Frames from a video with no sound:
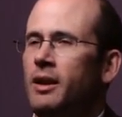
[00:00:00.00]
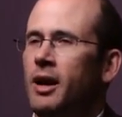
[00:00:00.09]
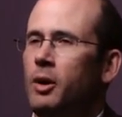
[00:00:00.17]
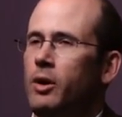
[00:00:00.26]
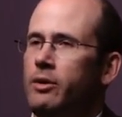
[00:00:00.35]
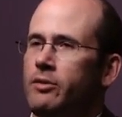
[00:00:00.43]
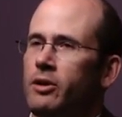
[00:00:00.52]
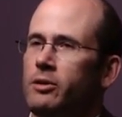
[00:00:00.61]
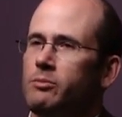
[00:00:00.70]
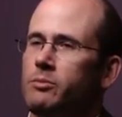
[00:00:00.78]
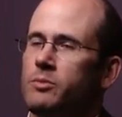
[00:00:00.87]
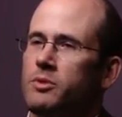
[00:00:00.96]
However,
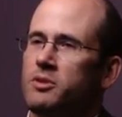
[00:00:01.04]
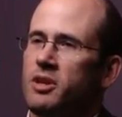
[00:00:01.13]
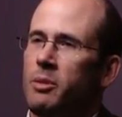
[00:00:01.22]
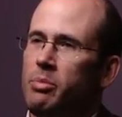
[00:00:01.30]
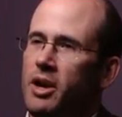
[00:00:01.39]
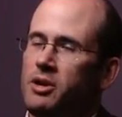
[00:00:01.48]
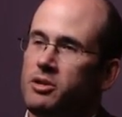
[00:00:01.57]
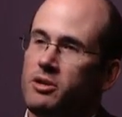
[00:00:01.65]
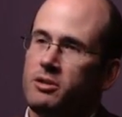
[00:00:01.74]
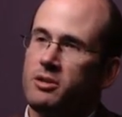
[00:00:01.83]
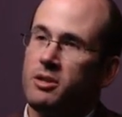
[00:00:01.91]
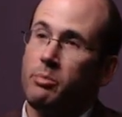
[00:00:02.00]
some
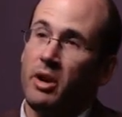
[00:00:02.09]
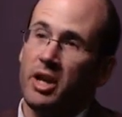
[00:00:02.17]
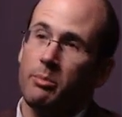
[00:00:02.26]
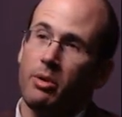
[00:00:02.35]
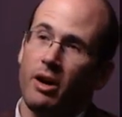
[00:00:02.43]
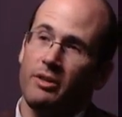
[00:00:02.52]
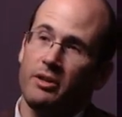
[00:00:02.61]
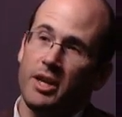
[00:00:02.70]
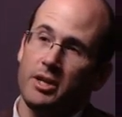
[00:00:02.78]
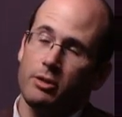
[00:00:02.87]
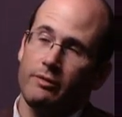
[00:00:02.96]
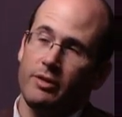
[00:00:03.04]
patients, depending upon the
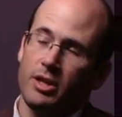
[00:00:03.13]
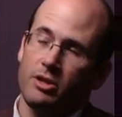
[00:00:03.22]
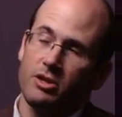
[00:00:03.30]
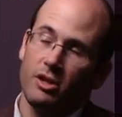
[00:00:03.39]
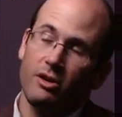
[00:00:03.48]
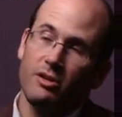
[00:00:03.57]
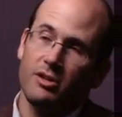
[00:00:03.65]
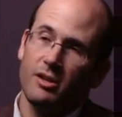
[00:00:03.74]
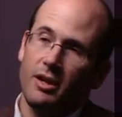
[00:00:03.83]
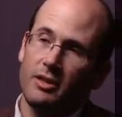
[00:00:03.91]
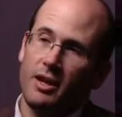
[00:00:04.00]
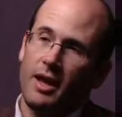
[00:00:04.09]
nature of the insurance
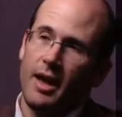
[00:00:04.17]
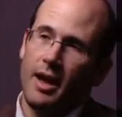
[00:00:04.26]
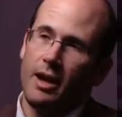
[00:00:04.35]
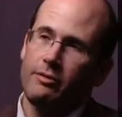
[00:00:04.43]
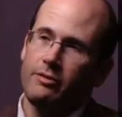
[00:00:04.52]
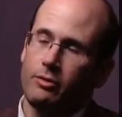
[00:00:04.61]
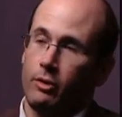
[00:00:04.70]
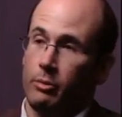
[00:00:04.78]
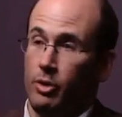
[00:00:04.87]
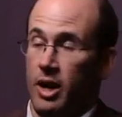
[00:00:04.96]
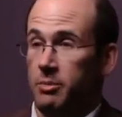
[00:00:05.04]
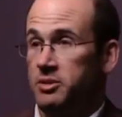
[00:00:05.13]
that they have, or
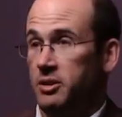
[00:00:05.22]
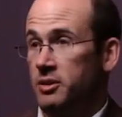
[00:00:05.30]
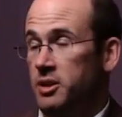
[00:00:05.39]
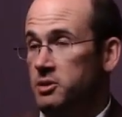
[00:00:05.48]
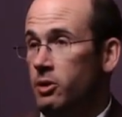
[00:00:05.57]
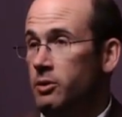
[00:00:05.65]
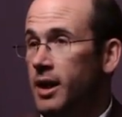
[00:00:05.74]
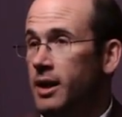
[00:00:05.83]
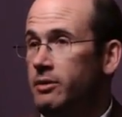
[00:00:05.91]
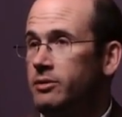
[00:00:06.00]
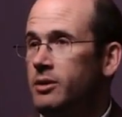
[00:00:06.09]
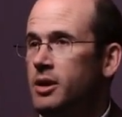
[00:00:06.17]
perhaps that they don't
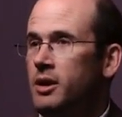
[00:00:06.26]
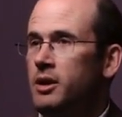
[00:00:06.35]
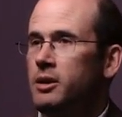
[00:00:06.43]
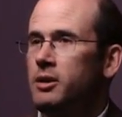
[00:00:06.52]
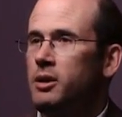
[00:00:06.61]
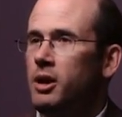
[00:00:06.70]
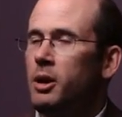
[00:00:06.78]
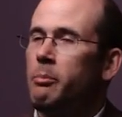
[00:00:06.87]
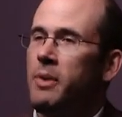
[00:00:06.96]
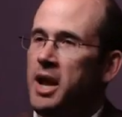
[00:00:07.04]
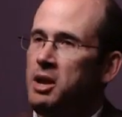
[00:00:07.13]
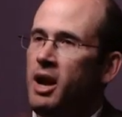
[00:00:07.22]
have,
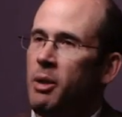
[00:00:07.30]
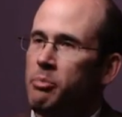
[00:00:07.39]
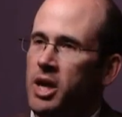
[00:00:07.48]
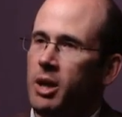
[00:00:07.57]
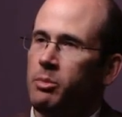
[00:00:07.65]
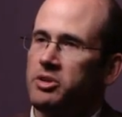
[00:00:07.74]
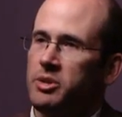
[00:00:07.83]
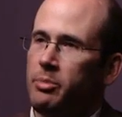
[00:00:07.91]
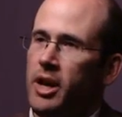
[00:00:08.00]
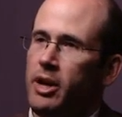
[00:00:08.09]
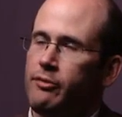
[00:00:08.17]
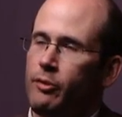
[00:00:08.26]
may not be able to
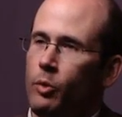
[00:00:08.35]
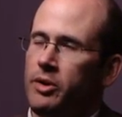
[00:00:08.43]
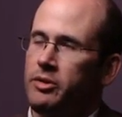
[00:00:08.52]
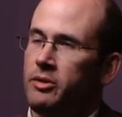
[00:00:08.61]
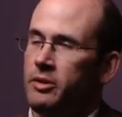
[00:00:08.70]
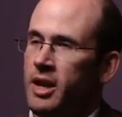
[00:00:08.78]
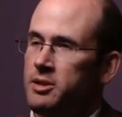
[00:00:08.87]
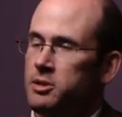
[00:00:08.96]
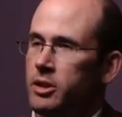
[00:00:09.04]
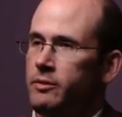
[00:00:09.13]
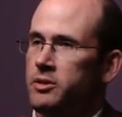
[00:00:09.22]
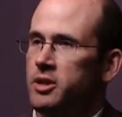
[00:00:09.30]
pay for that
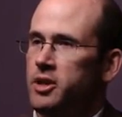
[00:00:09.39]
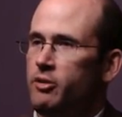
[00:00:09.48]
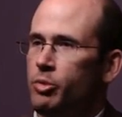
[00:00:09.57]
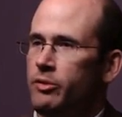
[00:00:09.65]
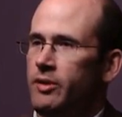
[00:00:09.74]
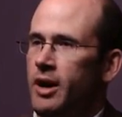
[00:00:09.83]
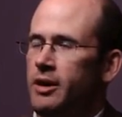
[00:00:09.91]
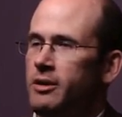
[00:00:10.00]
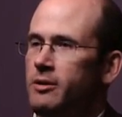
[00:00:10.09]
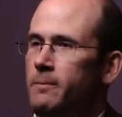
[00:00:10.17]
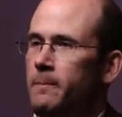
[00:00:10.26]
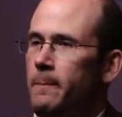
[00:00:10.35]
service that you've provided.